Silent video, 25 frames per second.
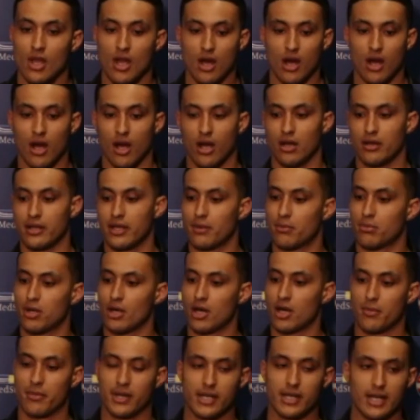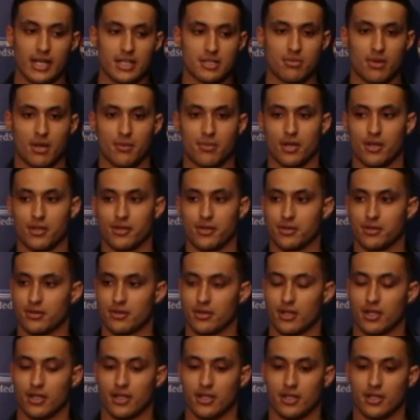Oh, yeah, Brown, man. That's my brother.
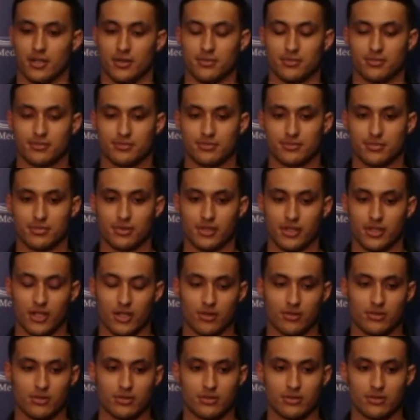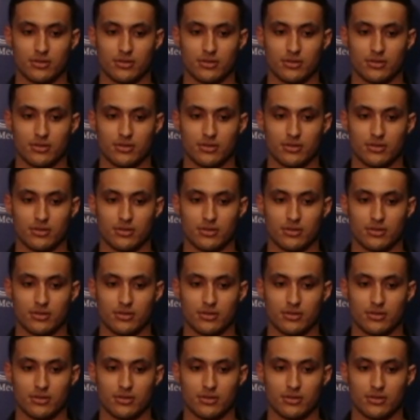You know,